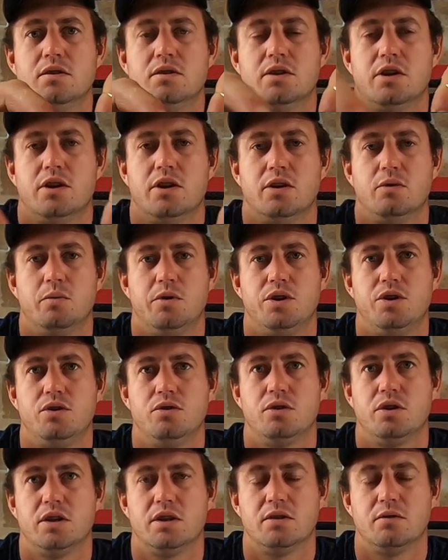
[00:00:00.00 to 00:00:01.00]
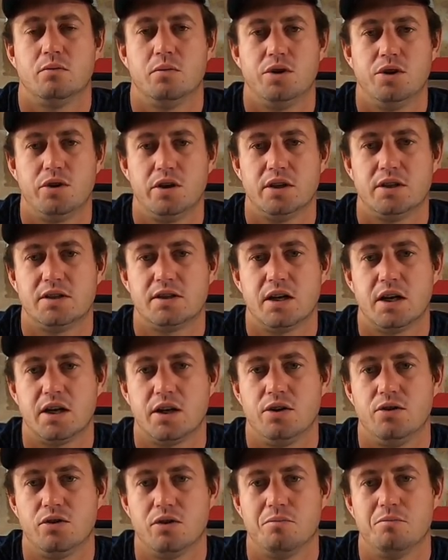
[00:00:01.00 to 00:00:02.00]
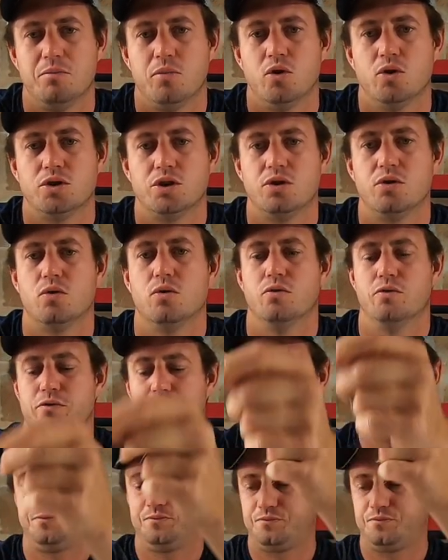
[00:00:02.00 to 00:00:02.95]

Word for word: so that when you get when you get stuck you can port it off